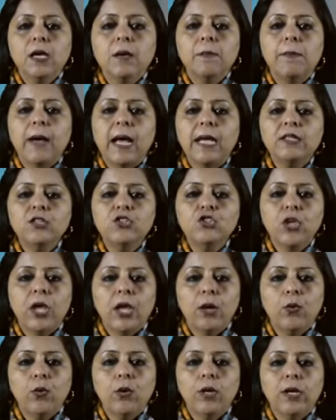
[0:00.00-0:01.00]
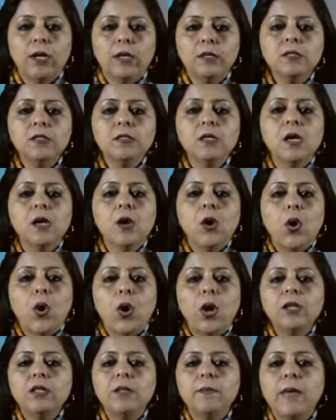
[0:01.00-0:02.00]
by the shareholders
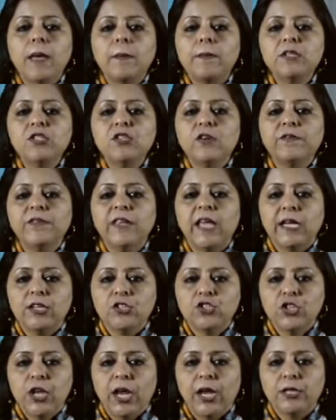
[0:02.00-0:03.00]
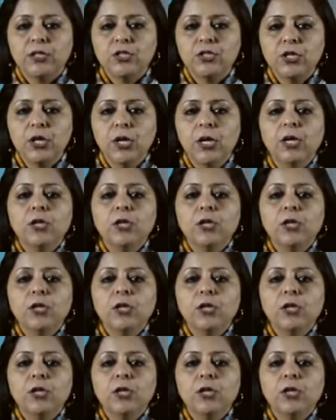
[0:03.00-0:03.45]
or the members of the exchange